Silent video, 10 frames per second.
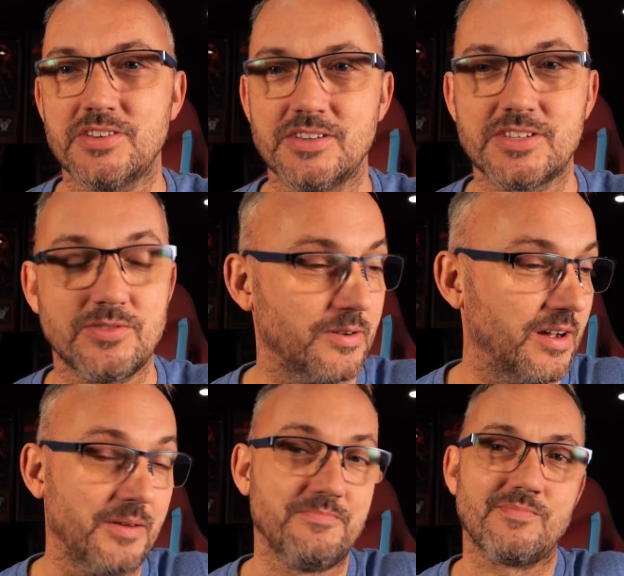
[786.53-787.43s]
And you
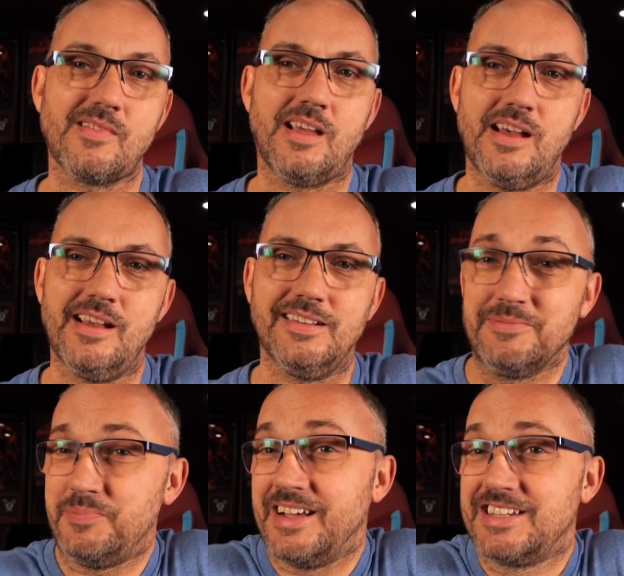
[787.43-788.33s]
saw,
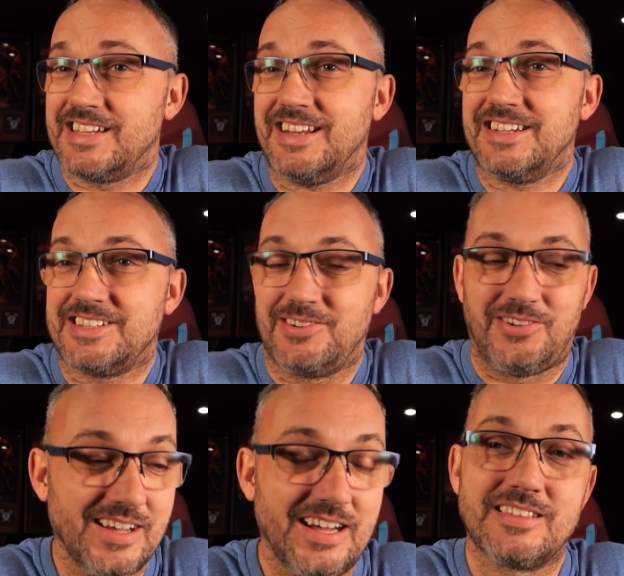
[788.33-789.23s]
you basically
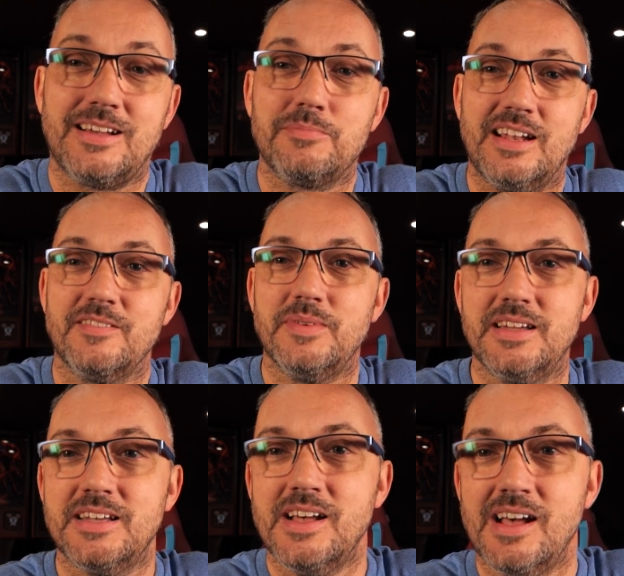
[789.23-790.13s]
saw a thumbnail of
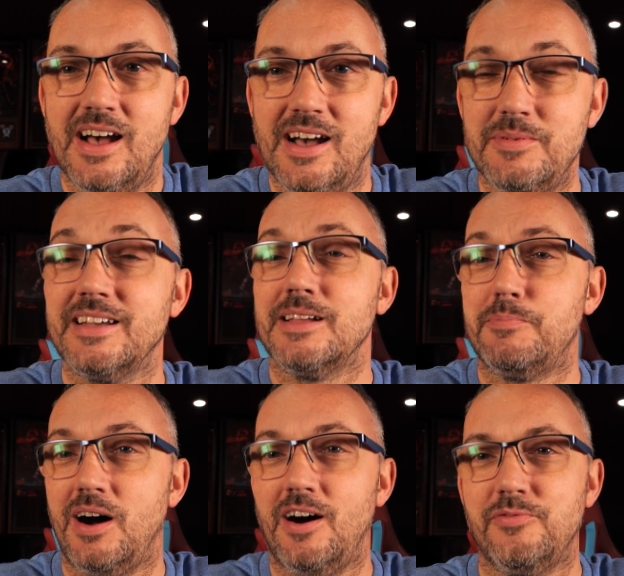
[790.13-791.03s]
me in the
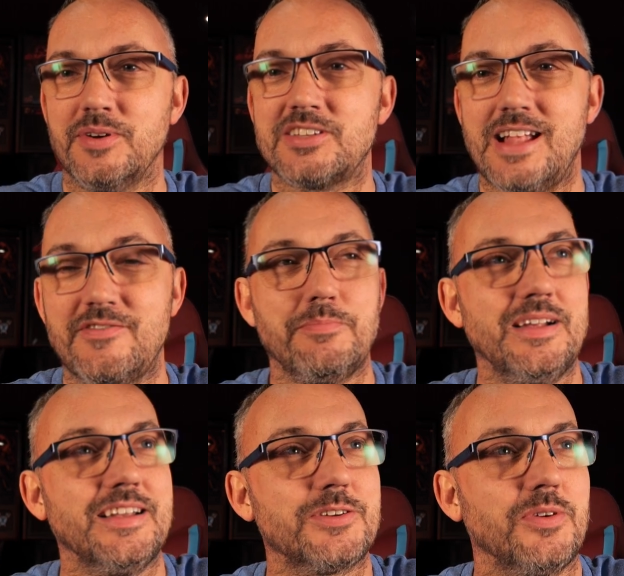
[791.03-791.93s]
bath with Slaven
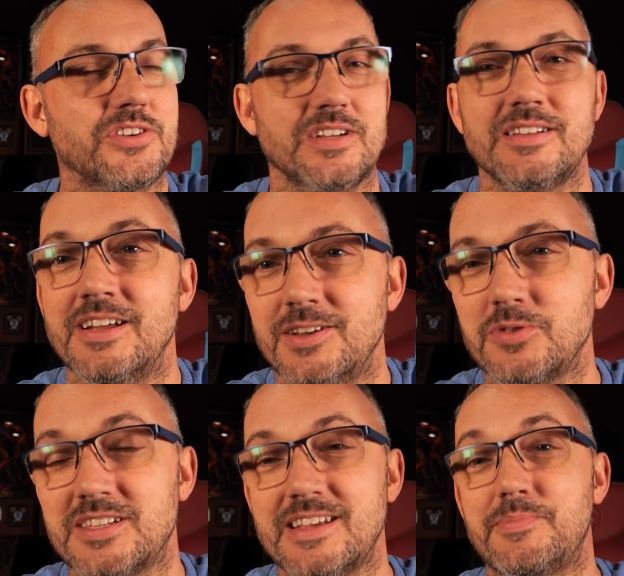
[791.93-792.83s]
Bilic watching.
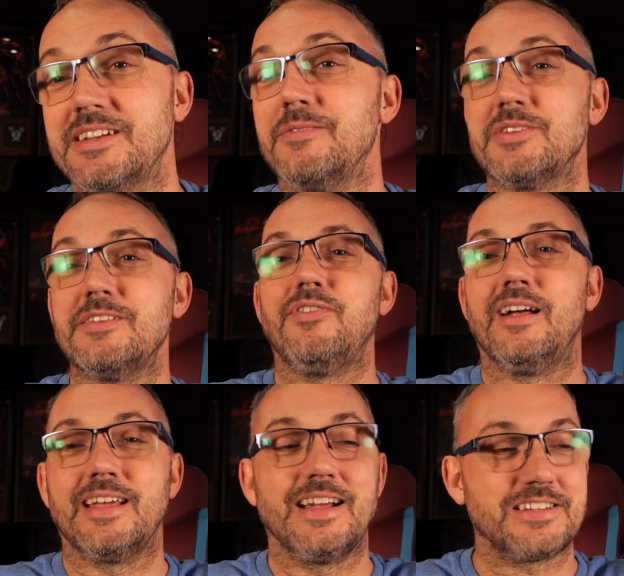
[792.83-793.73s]
Naughty Bilic. Was it
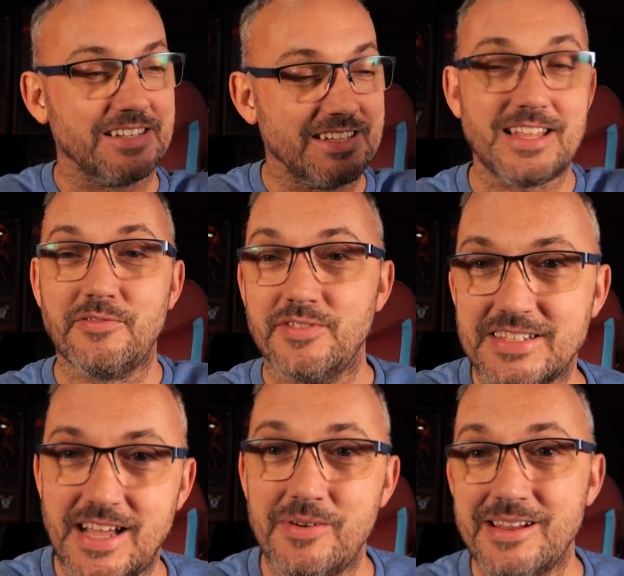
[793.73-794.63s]
funny, actually? I did that
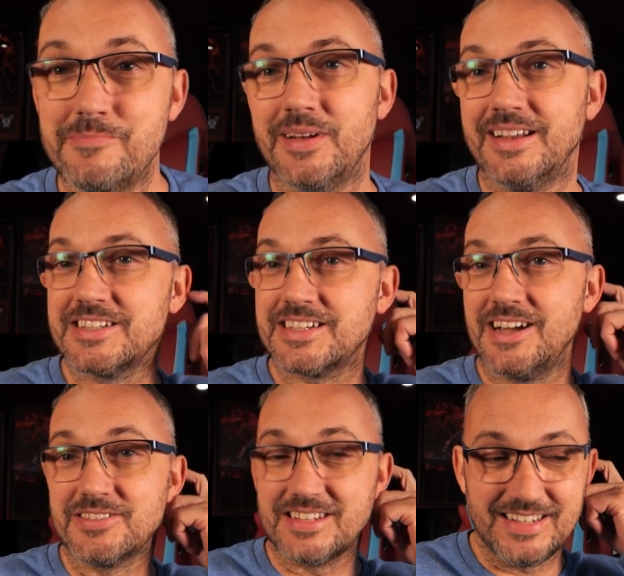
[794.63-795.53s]
video and then Bilic
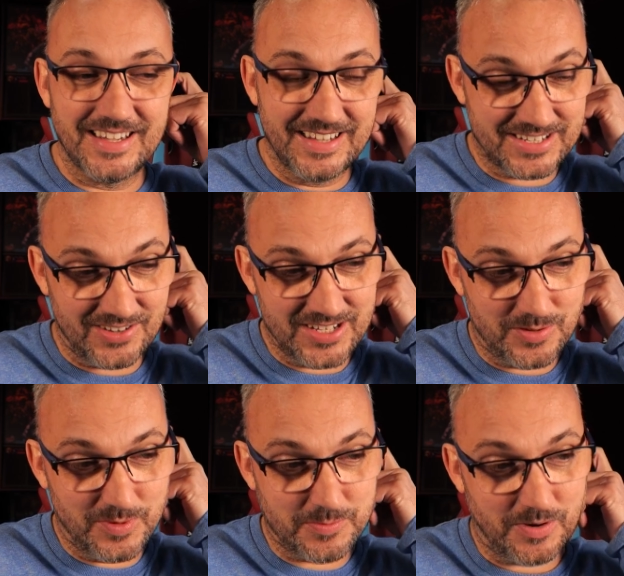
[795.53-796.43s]
goes and signs
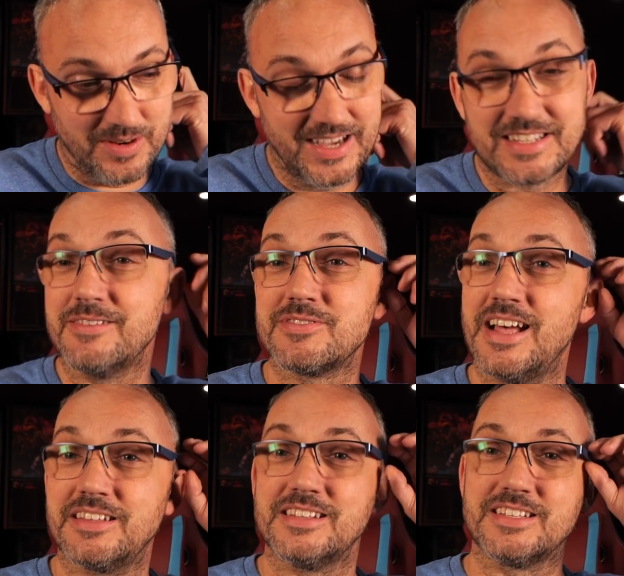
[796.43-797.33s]
for West Brom later. It was
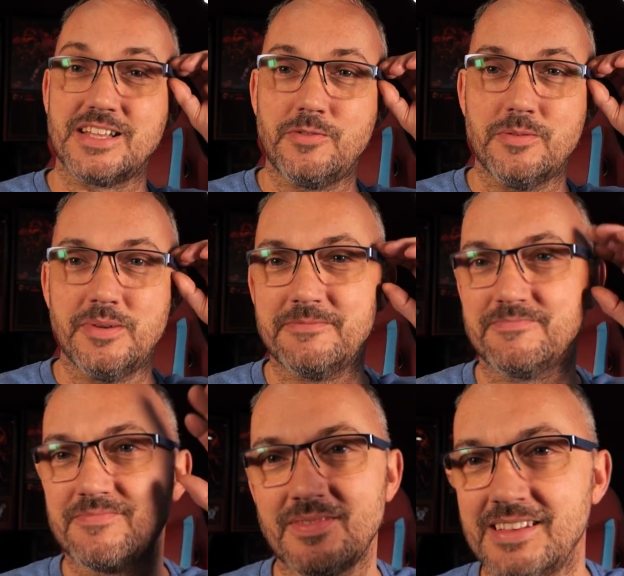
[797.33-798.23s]
nothing to do with me.
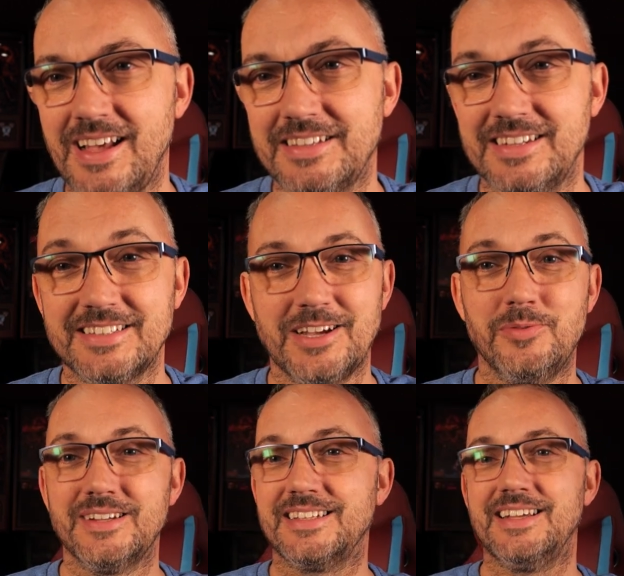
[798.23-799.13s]
Nothing to
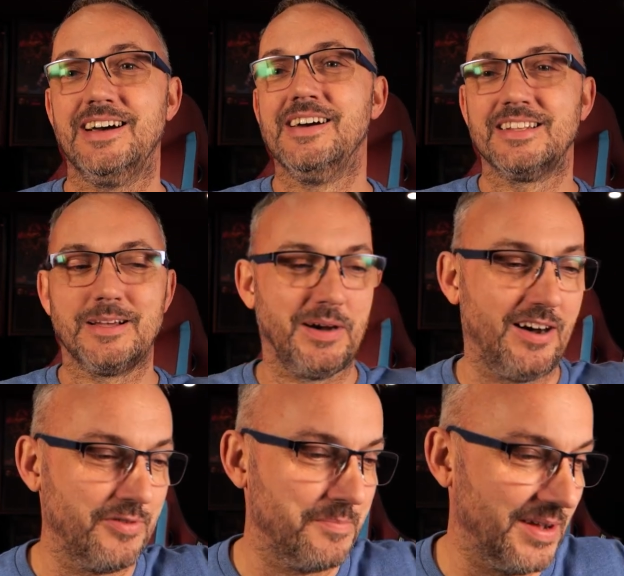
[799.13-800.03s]
do with the
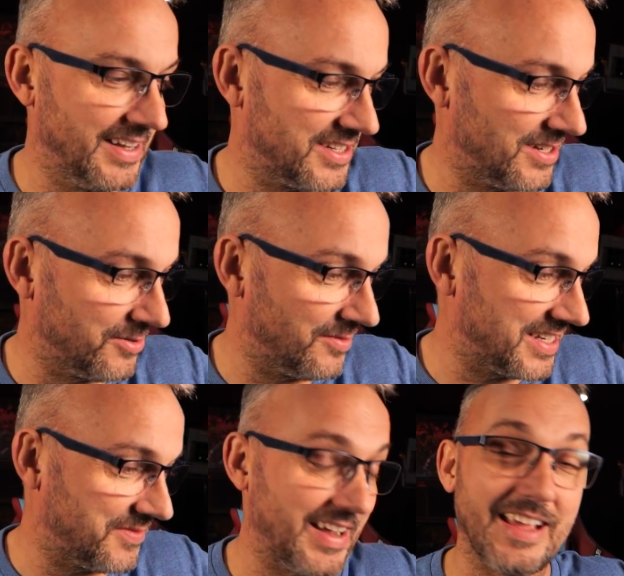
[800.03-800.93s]
bath with Bilic and all the
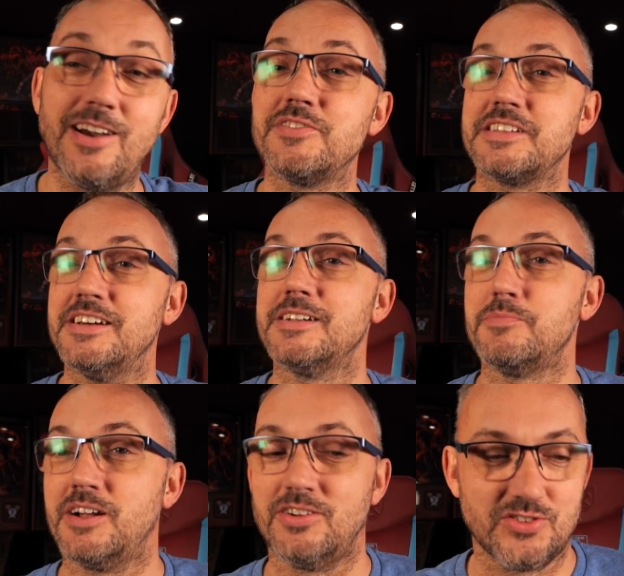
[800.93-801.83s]
rest of it. He obviously heard
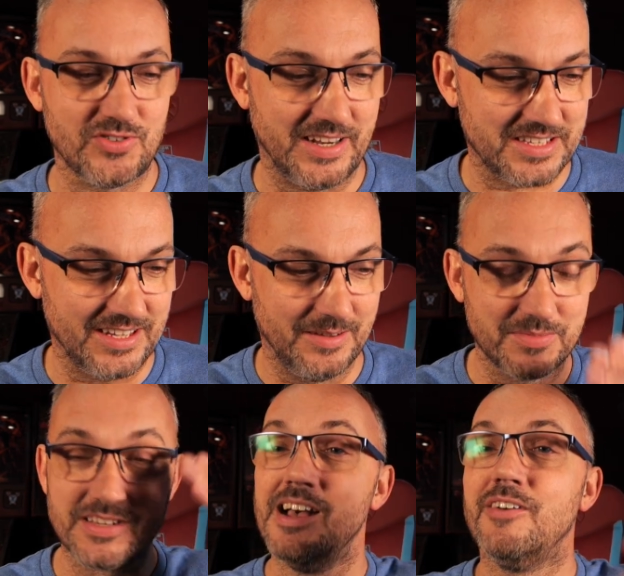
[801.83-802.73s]
my contract
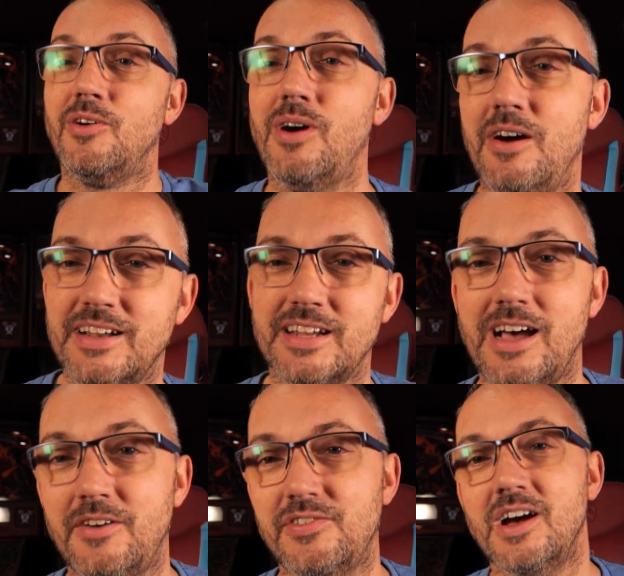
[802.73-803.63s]
terms. Thought, I've had
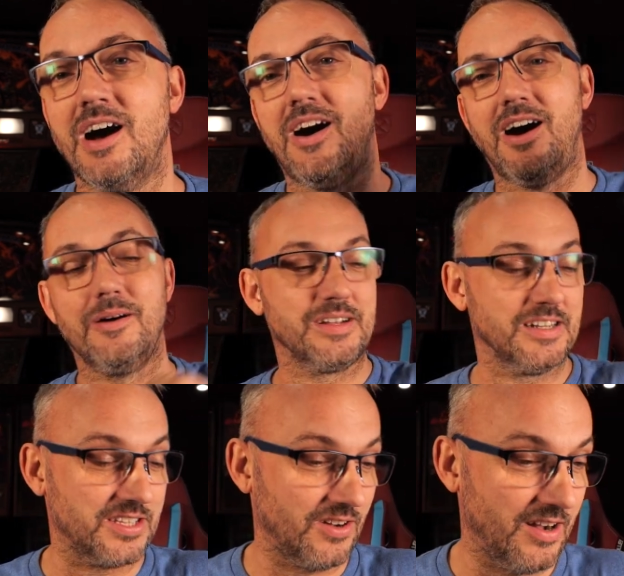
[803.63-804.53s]
enough. I'm going
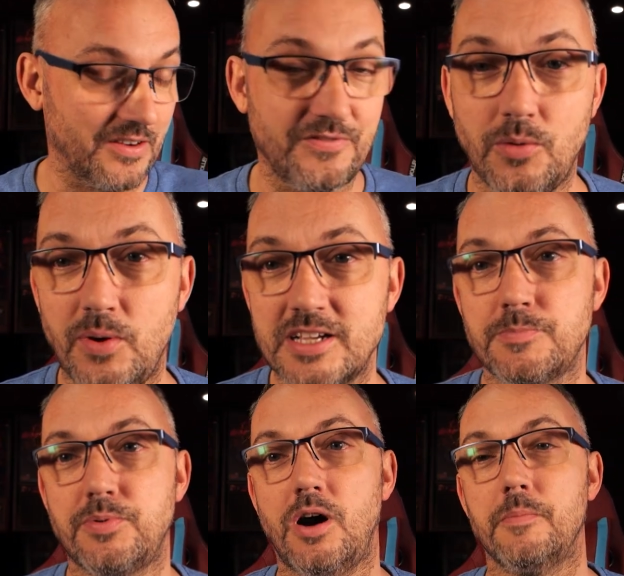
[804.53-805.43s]
to sign for
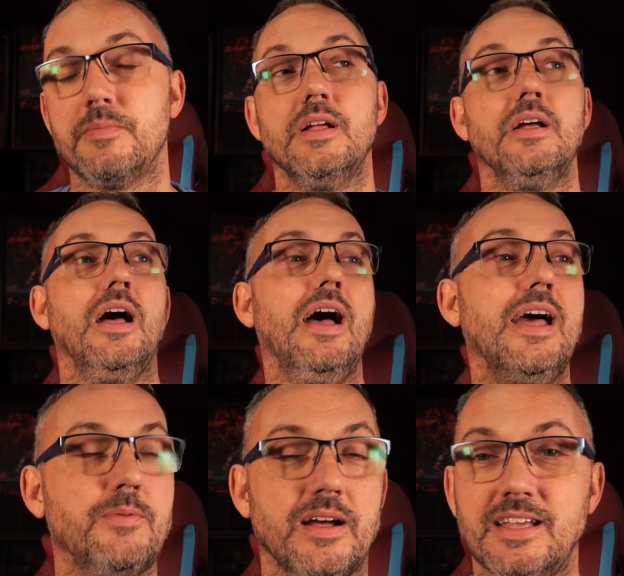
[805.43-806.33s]
West Brom.
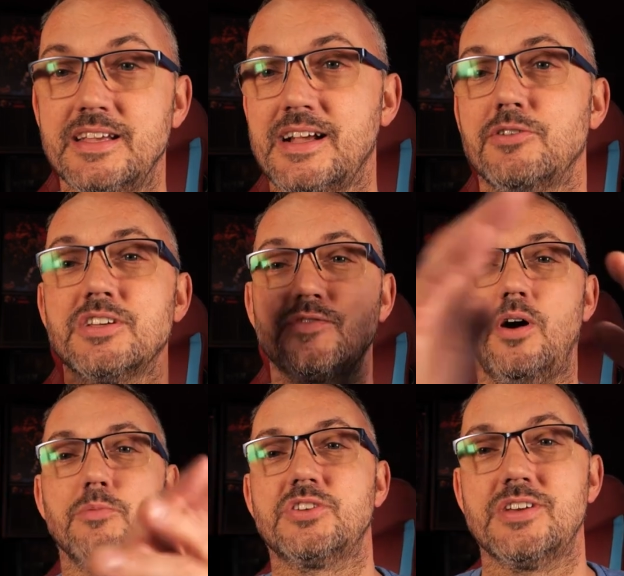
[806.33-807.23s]
Anyway, there you go. Just
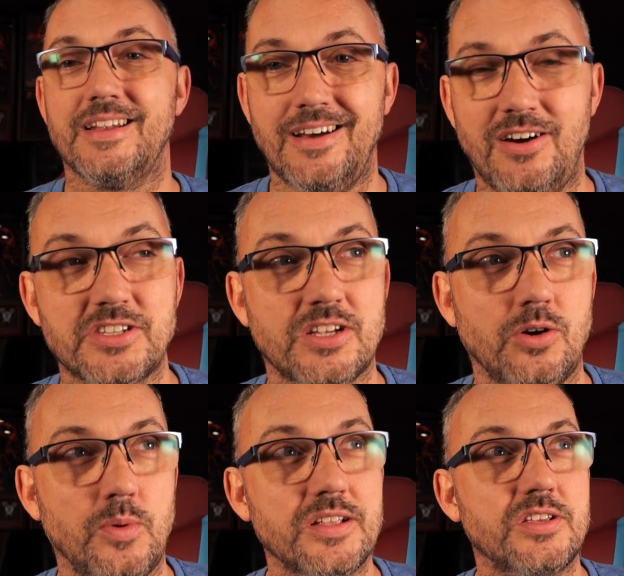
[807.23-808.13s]
thought I would share that
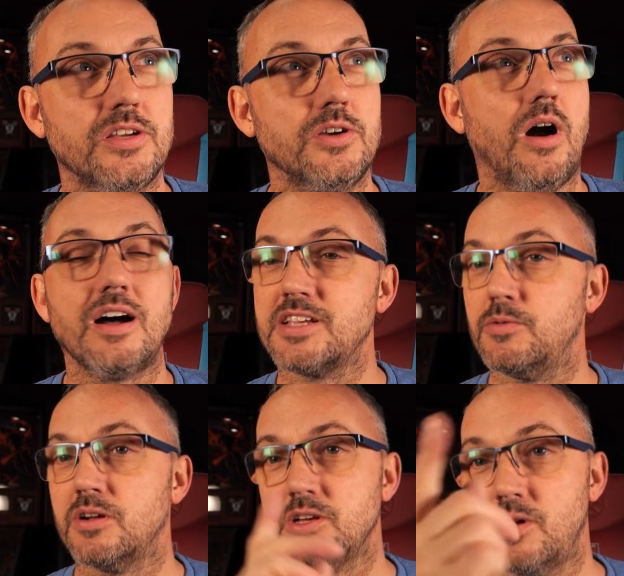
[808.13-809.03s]
article with you. I'll tell
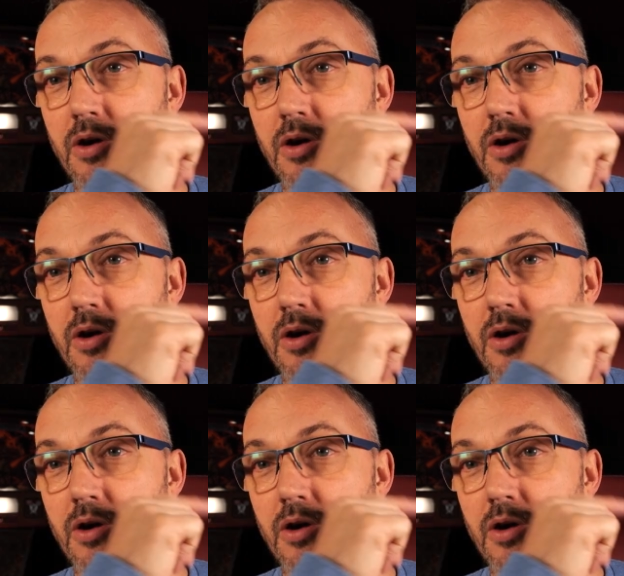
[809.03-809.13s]
you what I'll do.